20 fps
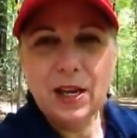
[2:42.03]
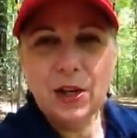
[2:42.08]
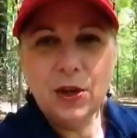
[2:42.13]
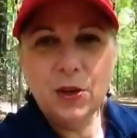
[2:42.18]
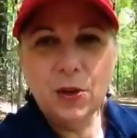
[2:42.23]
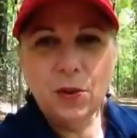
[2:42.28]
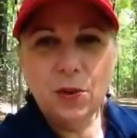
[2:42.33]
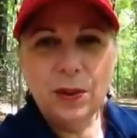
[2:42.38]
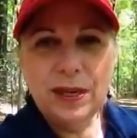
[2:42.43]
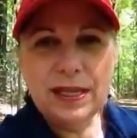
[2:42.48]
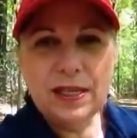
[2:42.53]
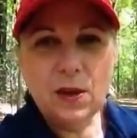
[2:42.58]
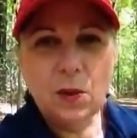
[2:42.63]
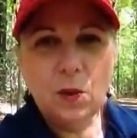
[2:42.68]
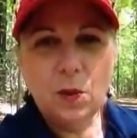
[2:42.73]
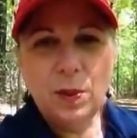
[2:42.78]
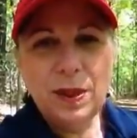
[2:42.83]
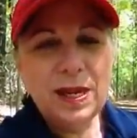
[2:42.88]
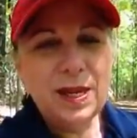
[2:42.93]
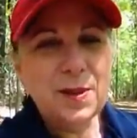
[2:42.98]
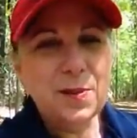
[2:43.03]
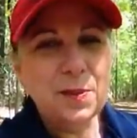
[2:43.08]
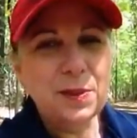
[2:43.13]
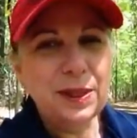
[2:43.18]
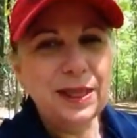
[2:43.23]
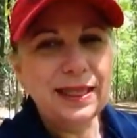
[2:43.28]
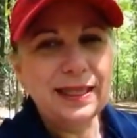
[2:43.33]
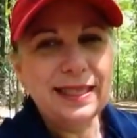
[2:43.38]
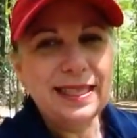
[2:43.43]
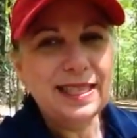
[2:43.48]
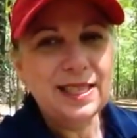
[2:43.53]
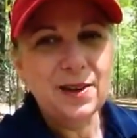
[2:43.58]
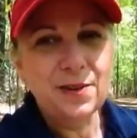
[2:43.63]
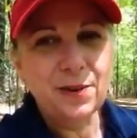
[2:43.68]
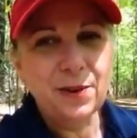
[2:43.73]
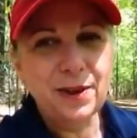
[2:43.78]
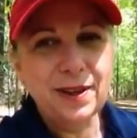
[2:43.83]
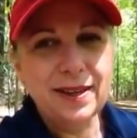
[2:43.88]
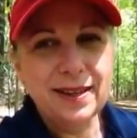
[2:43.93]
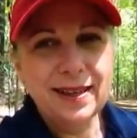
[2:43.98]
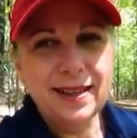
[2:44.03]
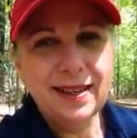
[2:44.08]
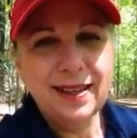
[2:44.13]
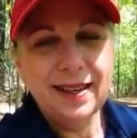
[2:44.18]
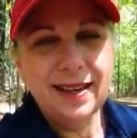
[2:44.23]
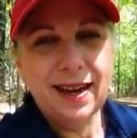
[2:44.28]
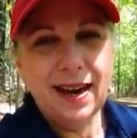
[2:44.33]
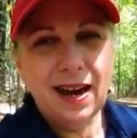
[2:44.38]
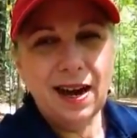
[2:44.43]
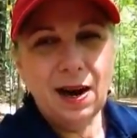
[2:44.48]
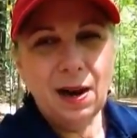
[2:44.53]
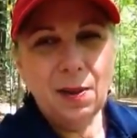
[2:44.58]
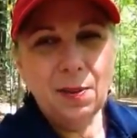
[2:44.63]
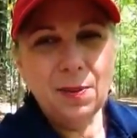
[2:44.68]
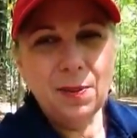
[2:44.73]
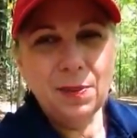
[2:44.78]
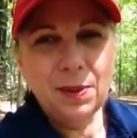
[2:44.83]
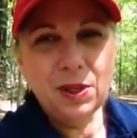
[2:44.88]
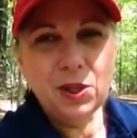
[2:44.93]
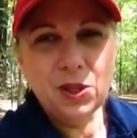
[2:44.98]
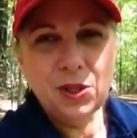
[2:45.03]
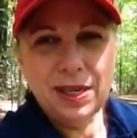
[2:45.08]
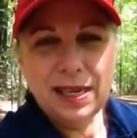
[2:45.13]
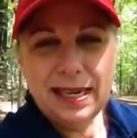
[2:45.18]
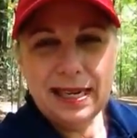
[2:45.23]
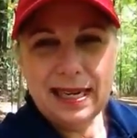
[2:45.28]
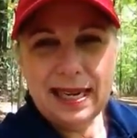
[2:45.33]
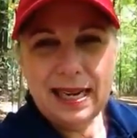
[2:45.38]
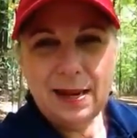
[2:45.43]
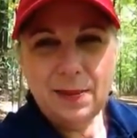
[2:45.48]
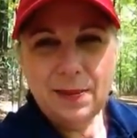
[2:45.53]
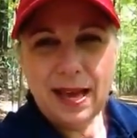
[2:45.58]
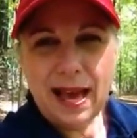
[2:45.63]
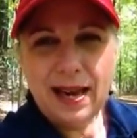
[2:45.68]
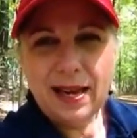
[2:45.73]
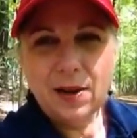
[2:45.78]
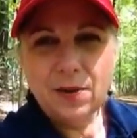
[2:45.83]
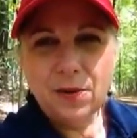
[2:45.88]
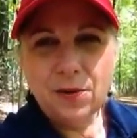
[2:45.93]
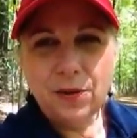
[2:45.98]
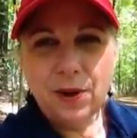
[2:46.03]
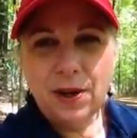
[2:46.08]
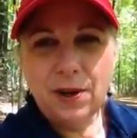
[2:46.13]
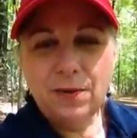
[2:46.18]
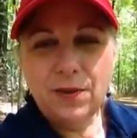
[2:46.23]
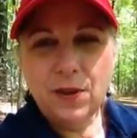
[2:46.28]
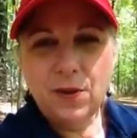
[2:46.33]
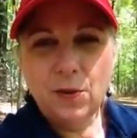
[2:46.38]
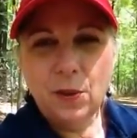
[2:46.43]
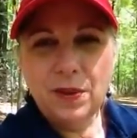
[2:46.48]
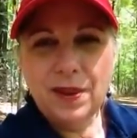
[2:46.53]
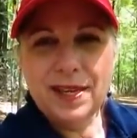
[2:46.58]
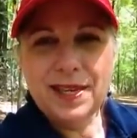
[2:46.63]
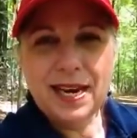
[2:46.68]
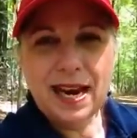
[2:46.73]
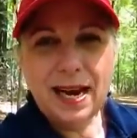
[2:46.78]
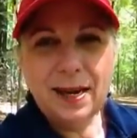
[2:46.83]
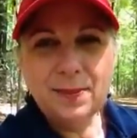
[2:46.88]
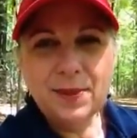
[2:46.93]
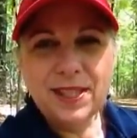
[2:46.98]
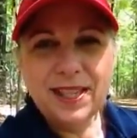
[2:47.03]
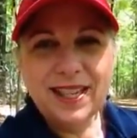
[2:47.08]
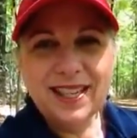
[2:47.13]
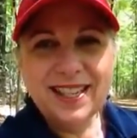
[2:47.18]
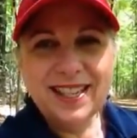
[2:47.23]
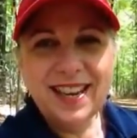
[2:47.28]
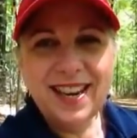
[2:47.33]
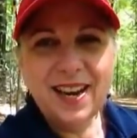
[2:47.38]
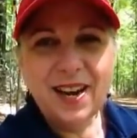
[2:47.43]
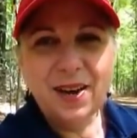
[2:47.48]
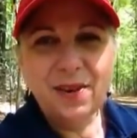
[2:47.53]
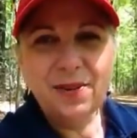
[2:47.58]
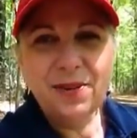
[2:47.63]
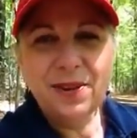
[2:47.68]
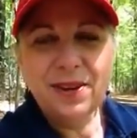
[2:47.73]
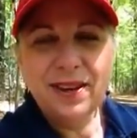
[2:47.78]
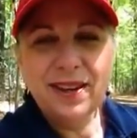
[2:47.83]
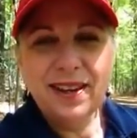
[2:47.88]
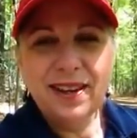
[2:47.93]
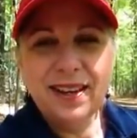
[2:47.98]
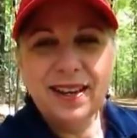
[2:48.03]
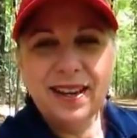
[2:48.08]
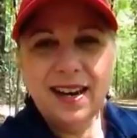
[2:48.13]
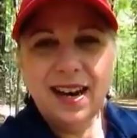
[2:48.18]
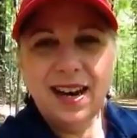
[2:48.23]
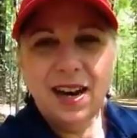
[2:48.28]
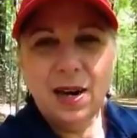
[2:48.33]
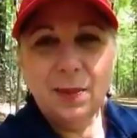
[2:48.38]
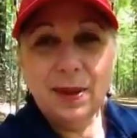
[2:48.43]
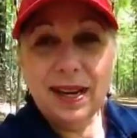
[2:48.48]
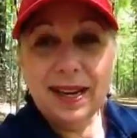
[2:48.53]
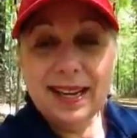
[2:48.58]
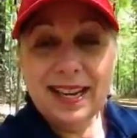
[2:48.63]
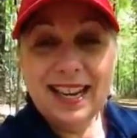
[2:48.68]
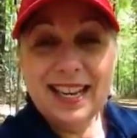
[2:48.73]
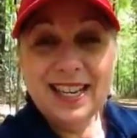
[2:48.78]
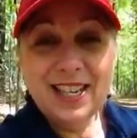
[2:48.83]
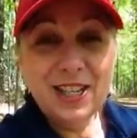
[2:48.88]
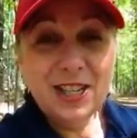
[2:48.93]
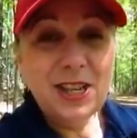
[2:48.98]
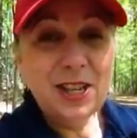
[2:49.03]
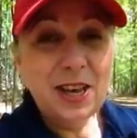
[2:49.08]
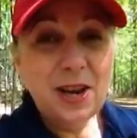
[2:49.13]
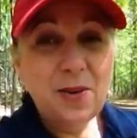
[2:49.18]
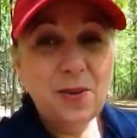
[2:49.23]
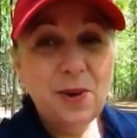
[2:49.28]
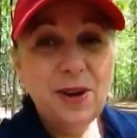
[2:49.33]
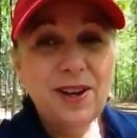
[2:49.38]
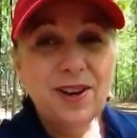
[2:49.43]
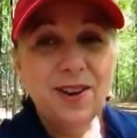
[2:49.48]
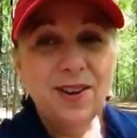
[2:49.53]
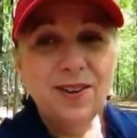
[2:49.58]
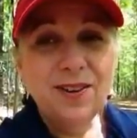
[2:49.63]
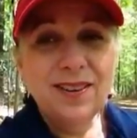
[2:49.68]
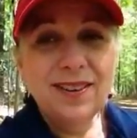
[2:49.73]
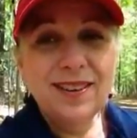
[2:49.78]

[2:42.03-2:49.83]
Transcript: Your reason will be completely different, but you need to keep that in front of you when the times get tough, and occasionally they will,